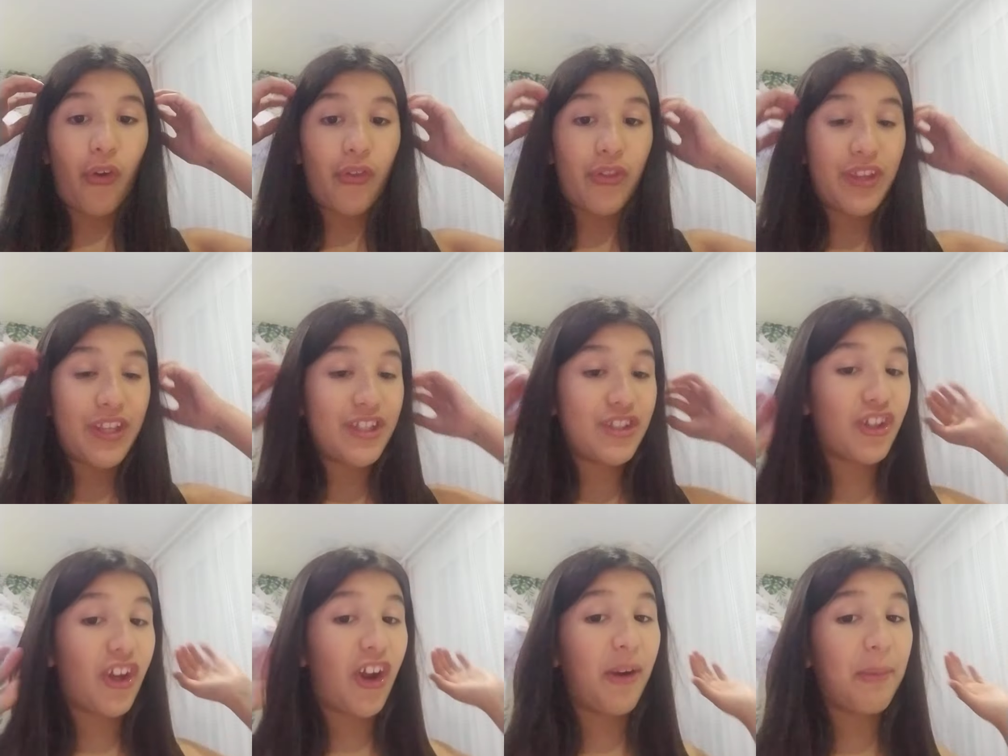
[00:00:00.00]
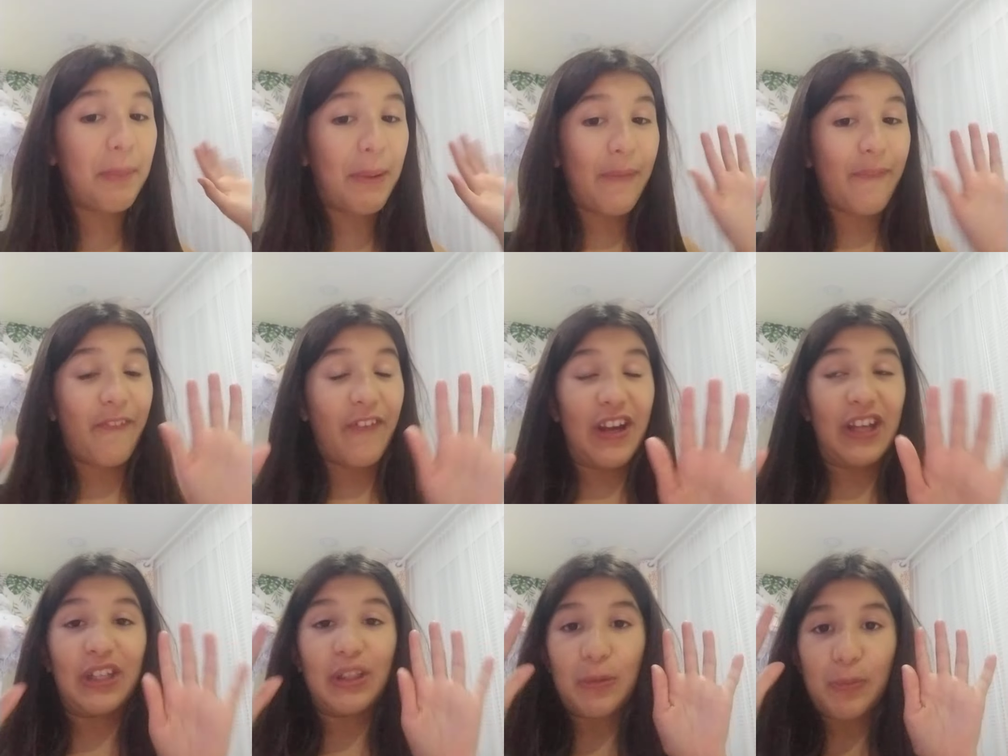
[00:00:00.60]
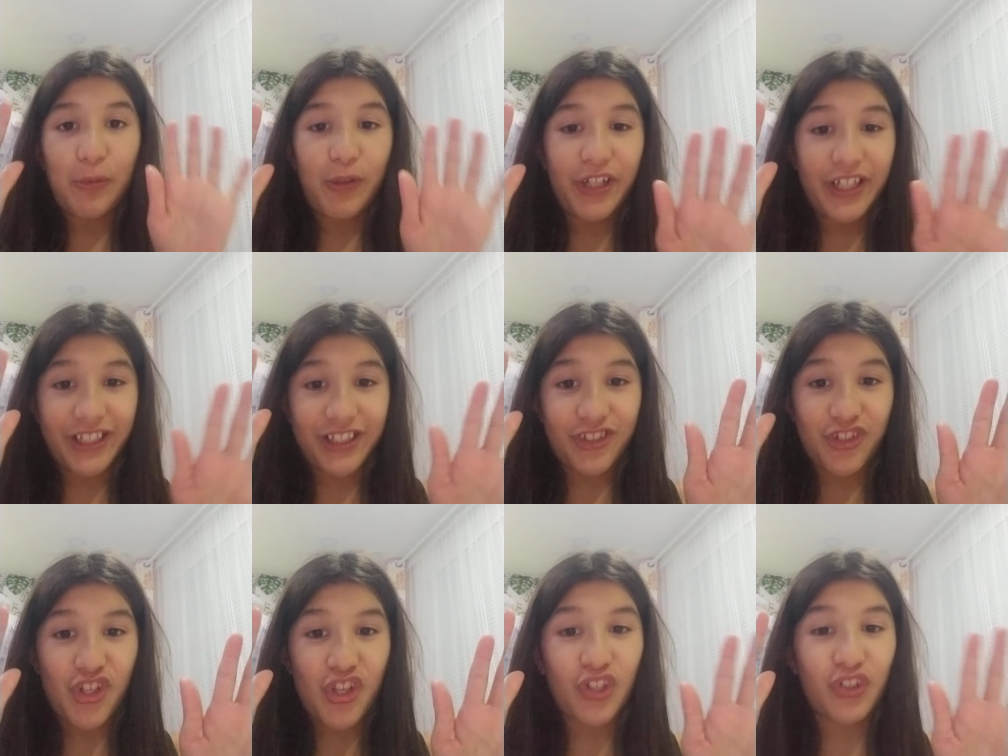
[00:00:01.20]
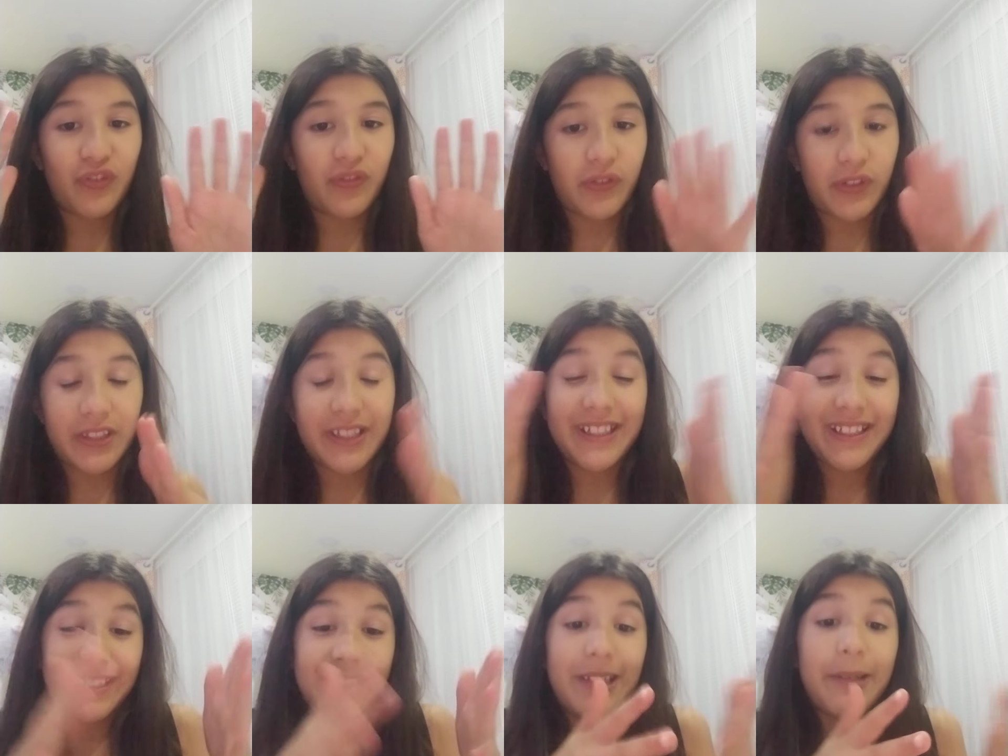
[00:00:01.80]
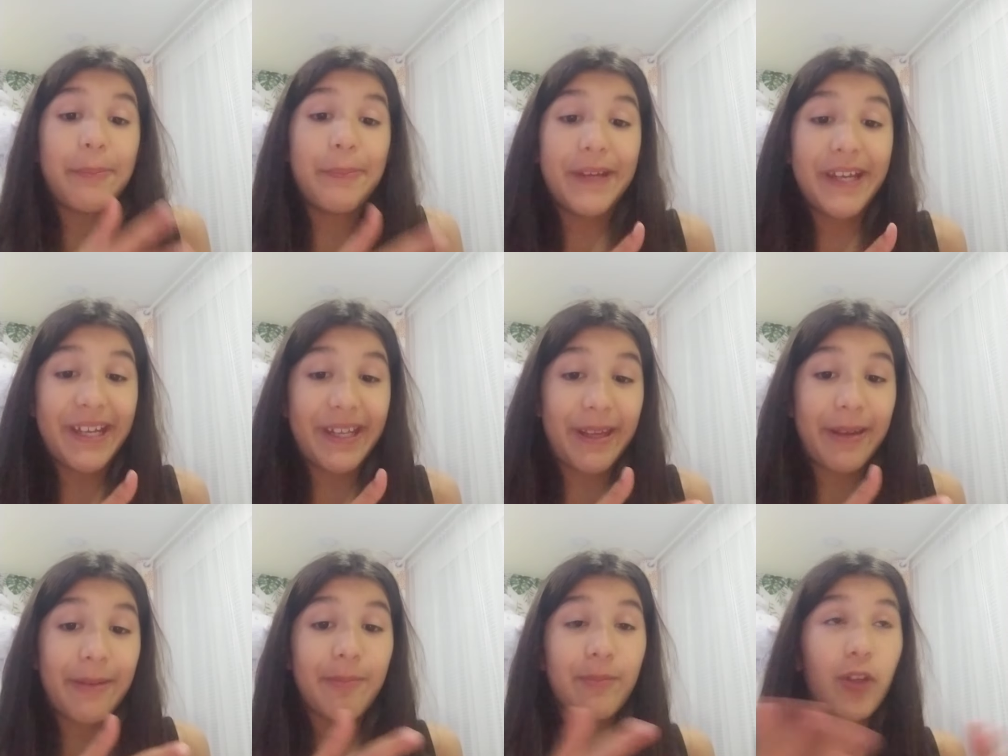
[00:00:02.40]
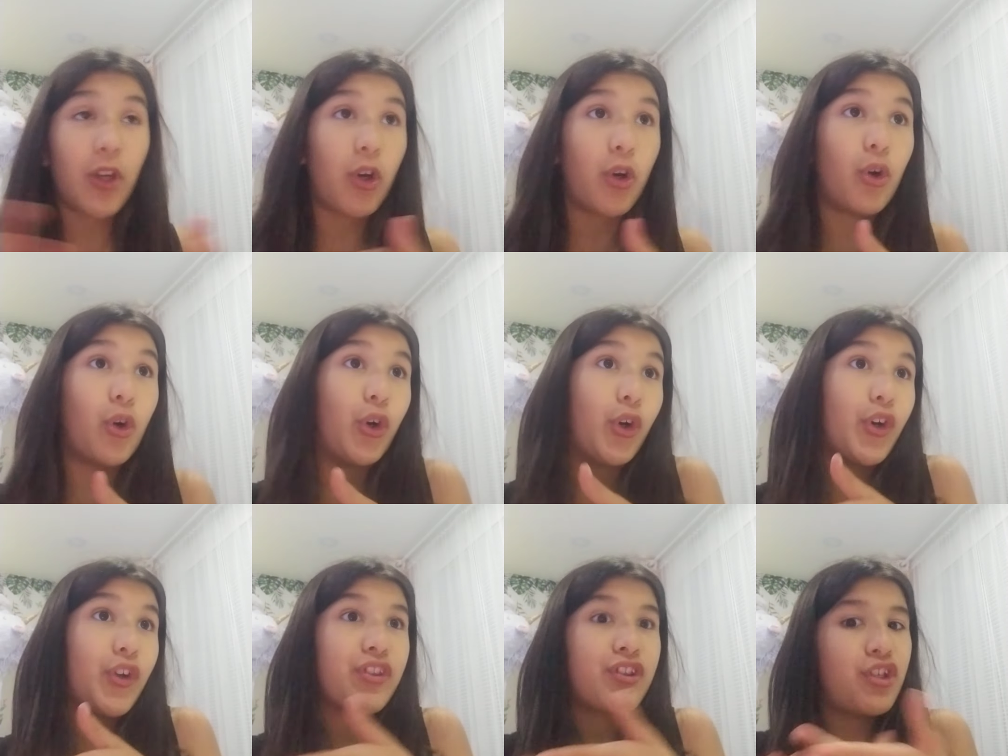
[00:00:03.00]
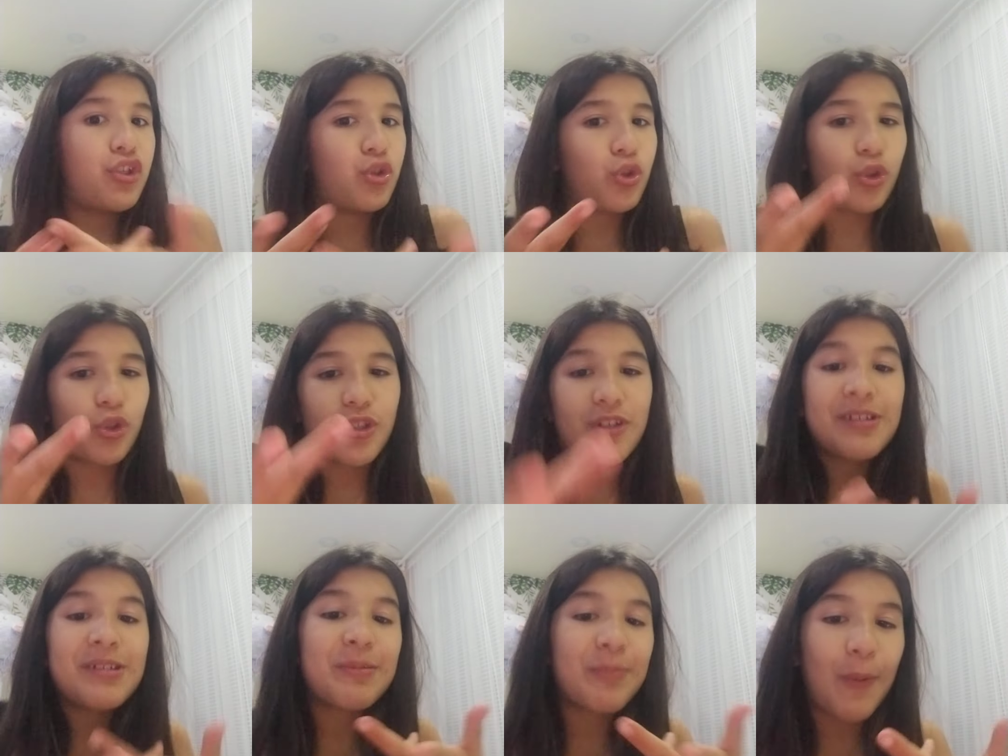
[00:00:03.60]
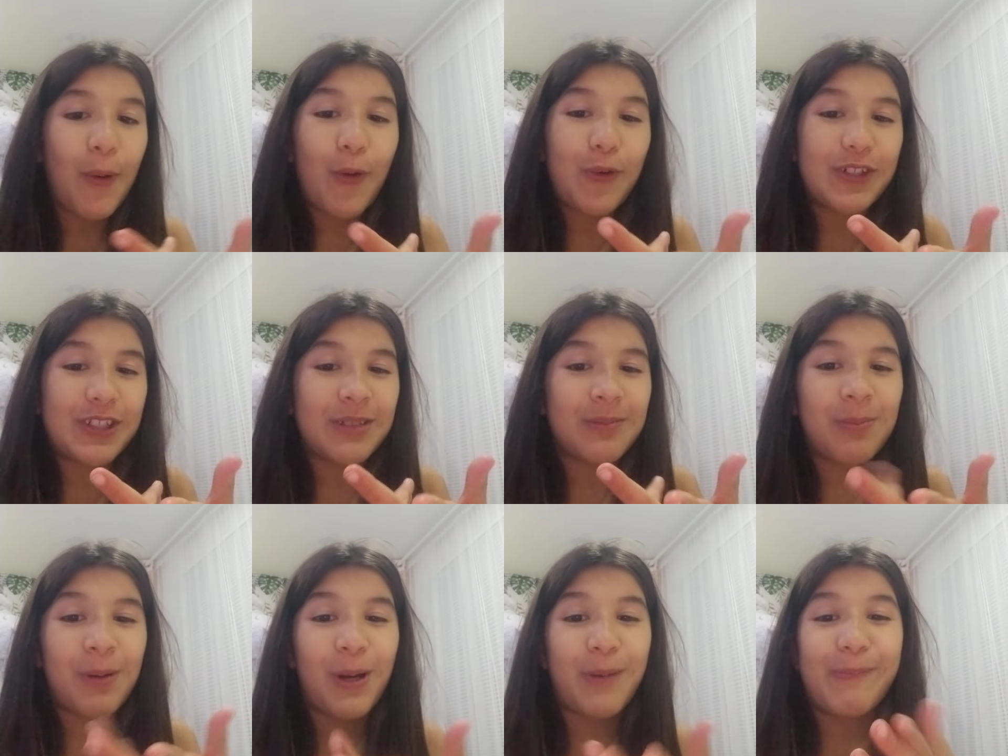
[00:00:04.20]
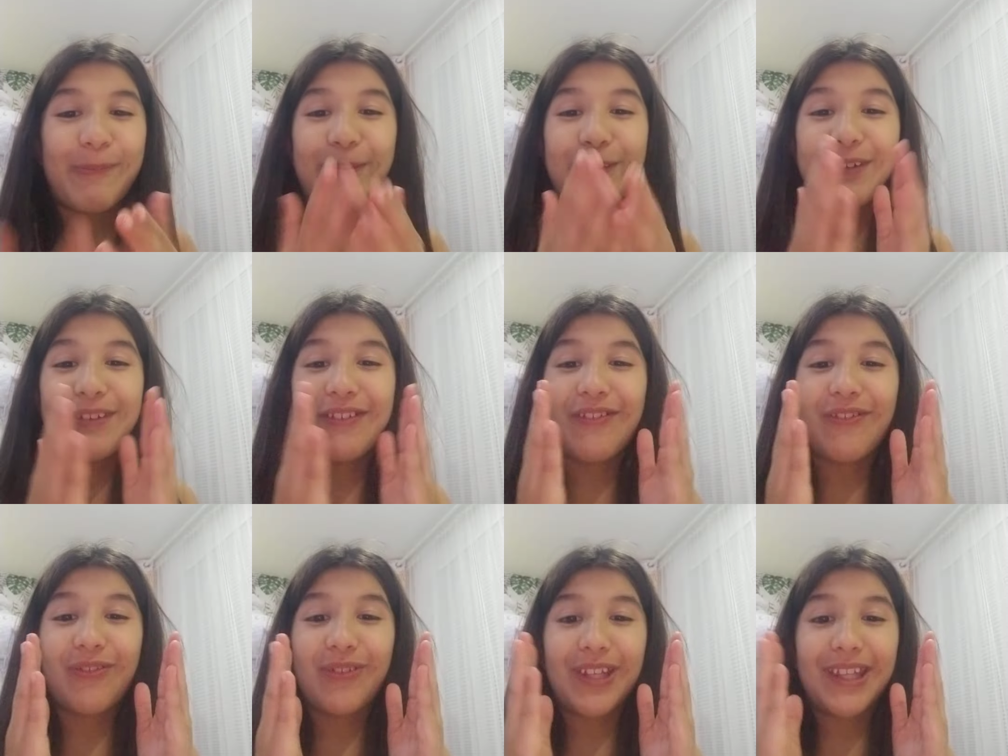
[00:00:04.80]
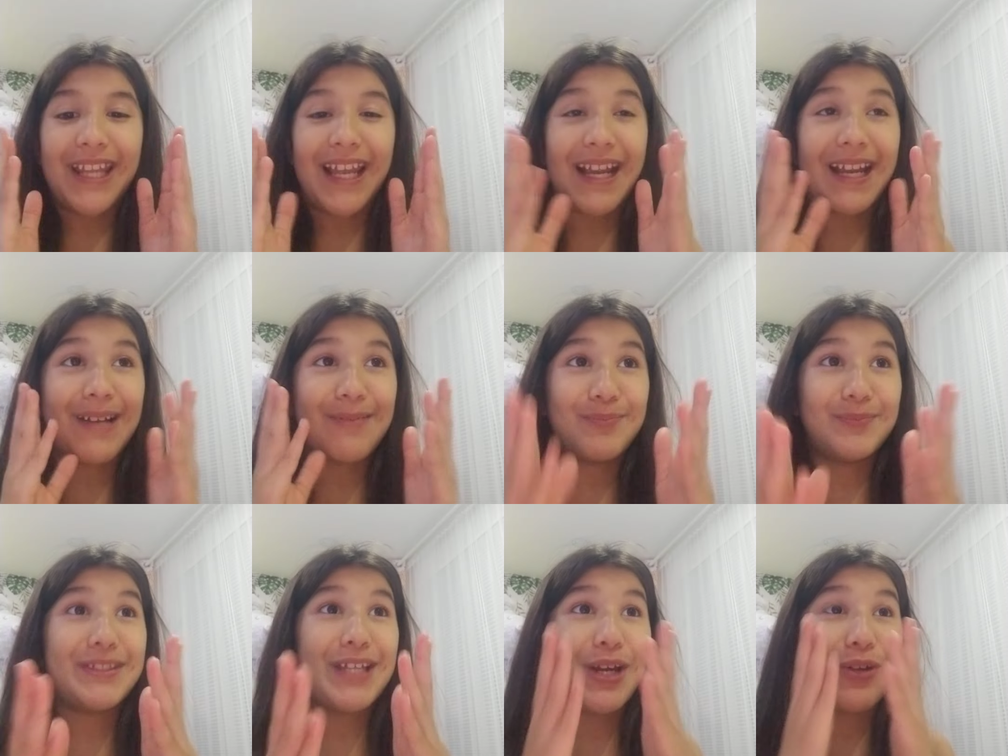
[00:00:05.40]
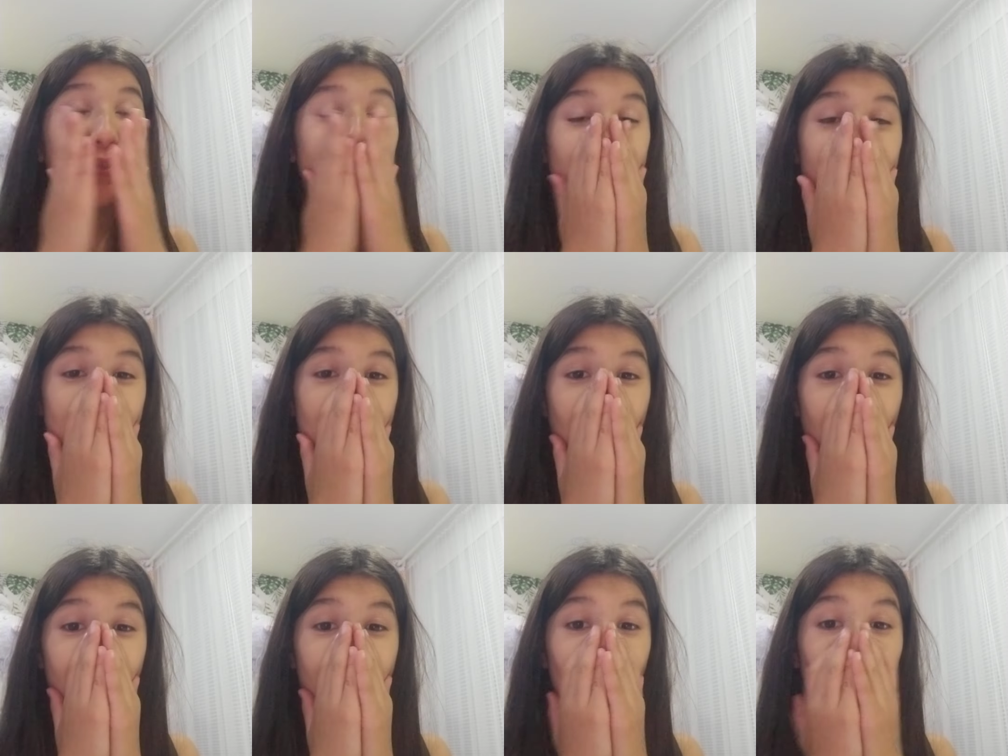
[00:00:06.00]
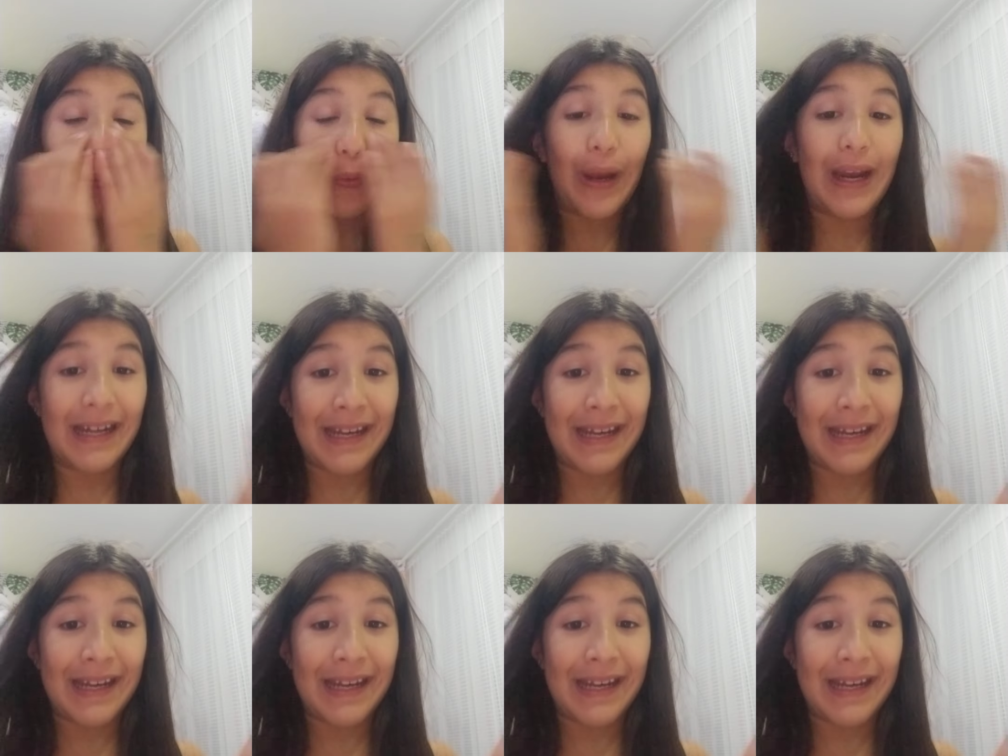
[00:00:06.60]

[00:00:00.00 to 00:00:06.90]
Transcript: These are my final predictions for TTPD, or the Tortured Poets Department, that comes out tomorrow at